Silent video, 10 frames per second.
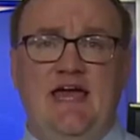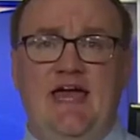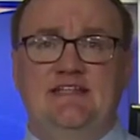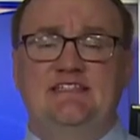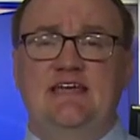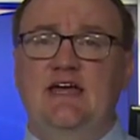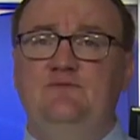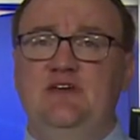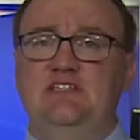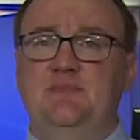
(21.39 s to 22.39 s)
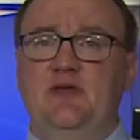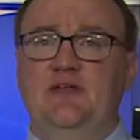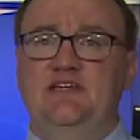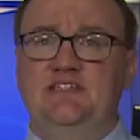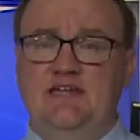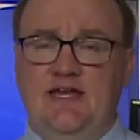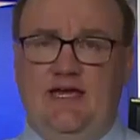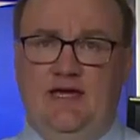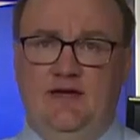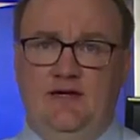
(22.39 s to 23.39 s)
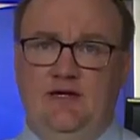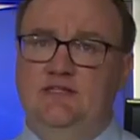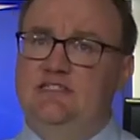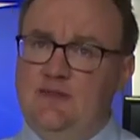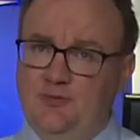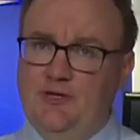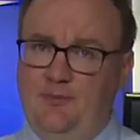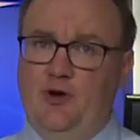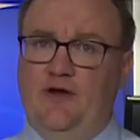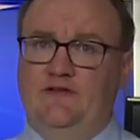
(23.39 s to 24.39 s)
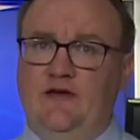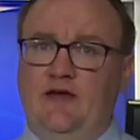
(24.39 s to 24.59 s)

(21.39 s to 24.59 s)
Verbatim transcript: and Site Feasibility Study. Simply put,